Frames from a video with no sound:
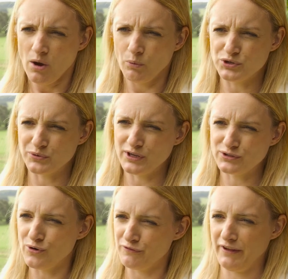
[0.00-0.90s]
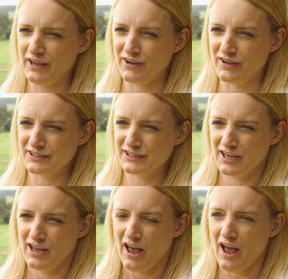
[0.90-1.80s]
which is called Vickers.
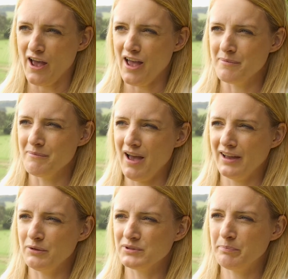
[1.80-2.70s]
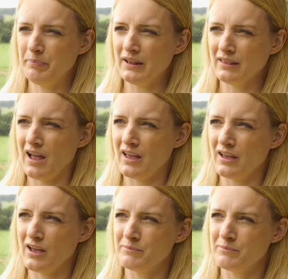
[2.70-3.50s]
And it was a bit like